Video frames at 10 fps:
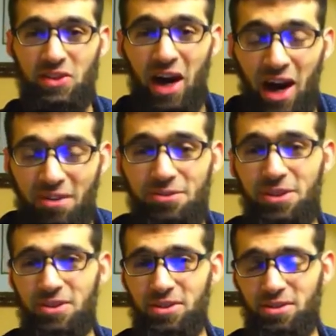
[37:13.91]

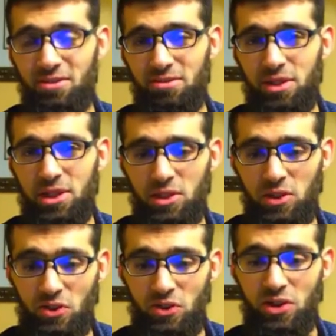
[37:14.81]
toughest
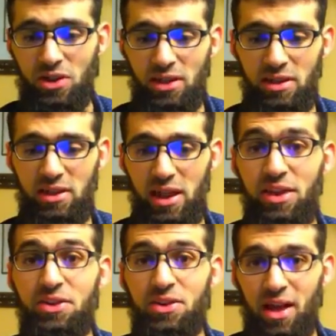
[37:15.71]
journey in
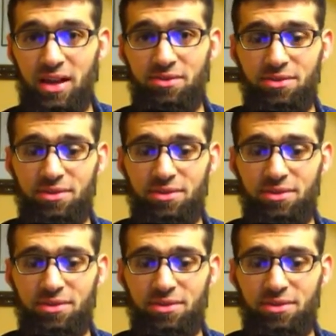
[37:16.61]
your life?